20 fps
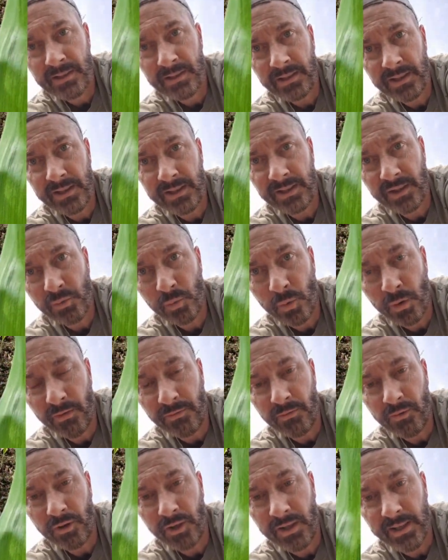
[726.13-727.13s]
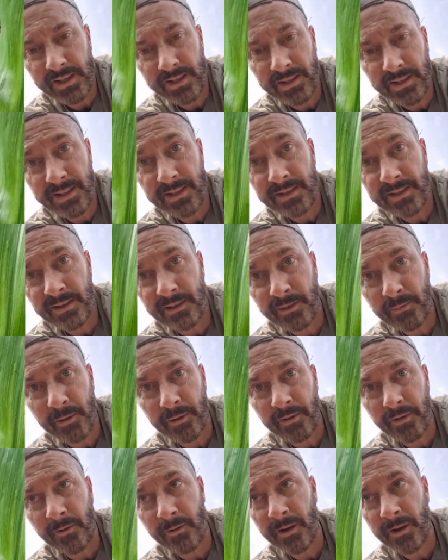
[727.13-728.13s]
These are dwarf varieties, so they
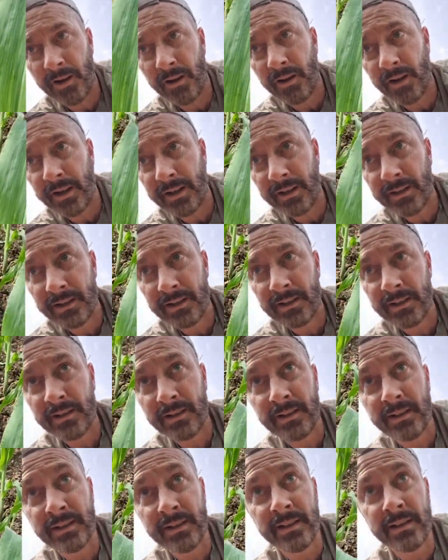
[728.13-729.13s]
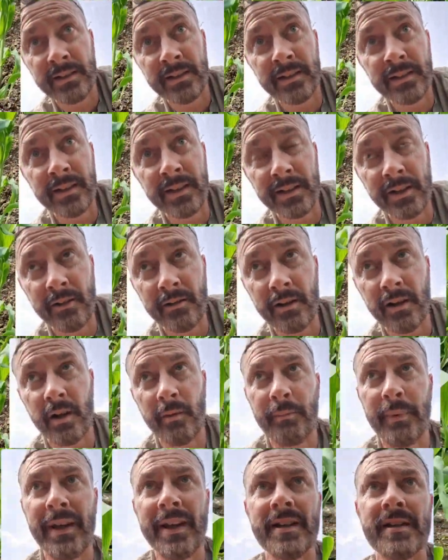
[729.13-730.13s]
won't go high. I don't
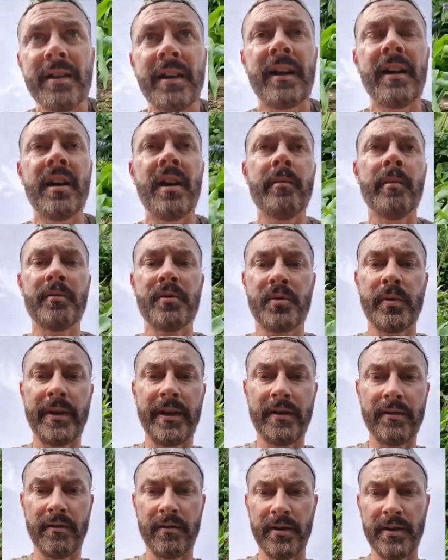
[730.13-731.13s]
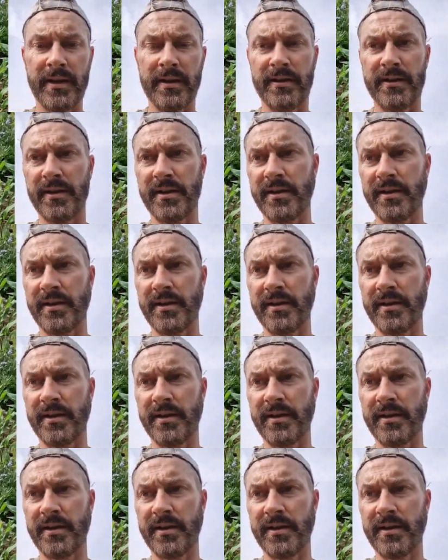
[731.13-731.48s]
like beans that climb up sweet corn.